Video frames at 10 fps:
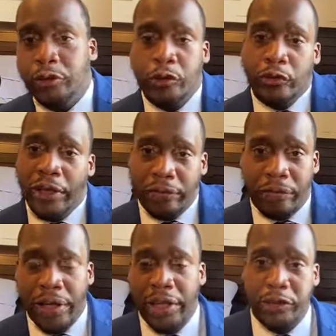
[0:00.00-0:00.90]
you create a
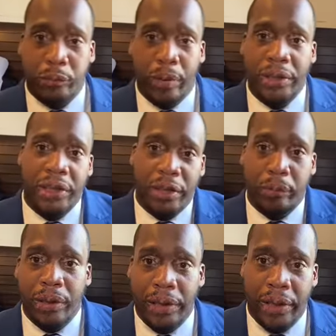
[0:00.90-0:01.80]
financial budget and a
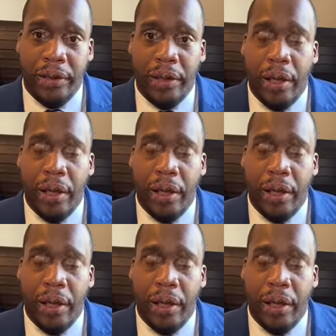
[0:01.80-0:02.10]
plan.